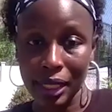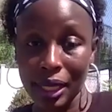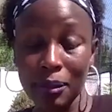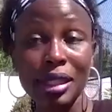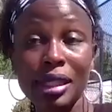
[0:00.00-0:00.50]

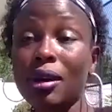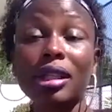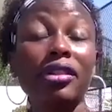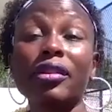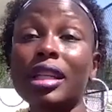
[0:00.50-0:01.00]
it was
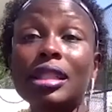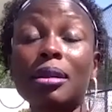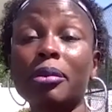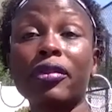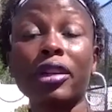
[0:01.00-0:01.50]
totally
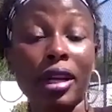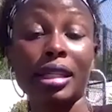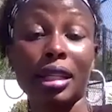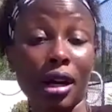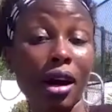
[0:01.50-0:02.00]
reasonable for
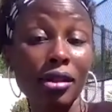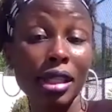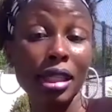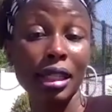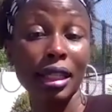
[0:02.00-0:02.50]
Gretchen
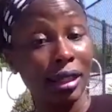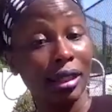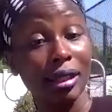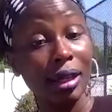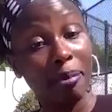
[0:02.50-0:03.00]
Carlson to get
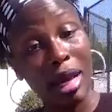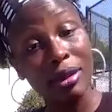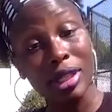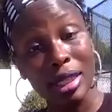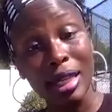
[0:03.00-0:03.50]
the
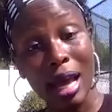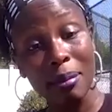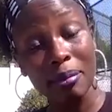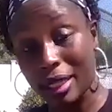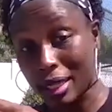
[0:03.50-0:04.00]
amount she got
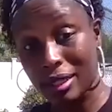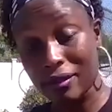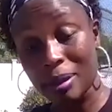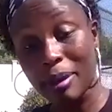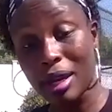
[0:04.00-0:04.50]
because of
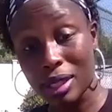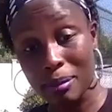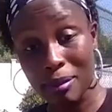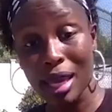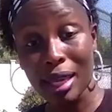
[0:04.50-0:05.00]
the amount she
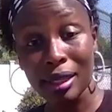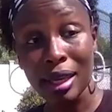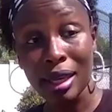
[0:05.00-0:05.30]
made.